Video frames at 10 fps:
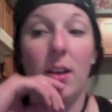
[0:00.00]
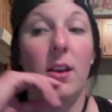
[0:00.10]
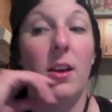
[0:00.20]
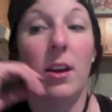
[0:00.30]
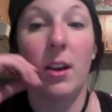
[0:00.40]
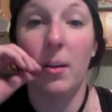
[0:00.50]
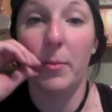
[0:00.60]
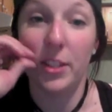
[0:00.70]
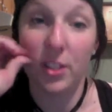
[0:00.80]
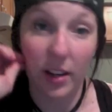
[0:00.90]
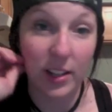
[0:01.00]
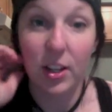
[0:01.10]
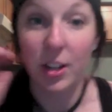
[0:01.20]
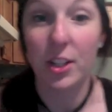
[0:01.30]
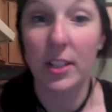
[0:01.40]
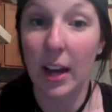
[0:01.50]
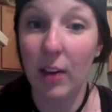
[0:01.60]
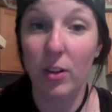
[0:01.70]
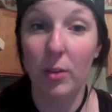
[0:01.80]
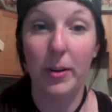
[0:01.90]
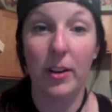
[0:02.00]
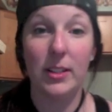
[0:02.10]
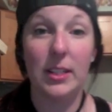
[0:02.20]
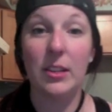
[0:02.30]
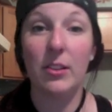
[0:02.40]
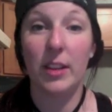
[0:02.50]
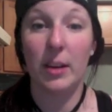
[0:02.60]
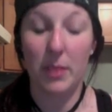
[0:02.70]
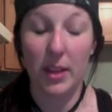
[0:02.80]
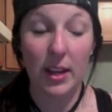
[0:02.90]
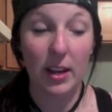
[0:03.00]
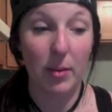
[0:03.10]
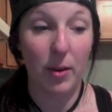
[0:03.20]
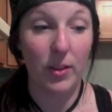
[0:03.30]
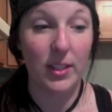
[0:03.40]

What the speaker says: it's not just outer appearance either that I'm thinking about.